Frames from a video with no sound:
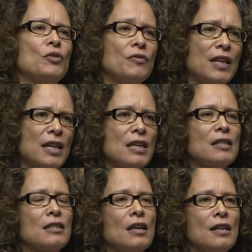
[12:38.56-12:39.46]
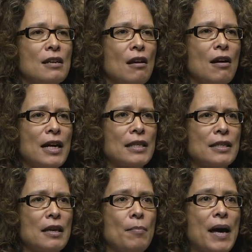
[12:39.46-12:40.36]
of heat and
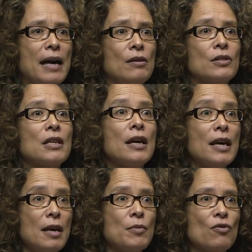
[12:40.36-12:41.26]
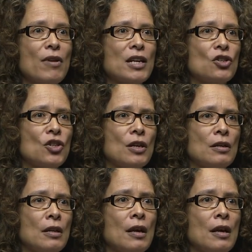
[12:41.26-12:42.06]
light about immigration,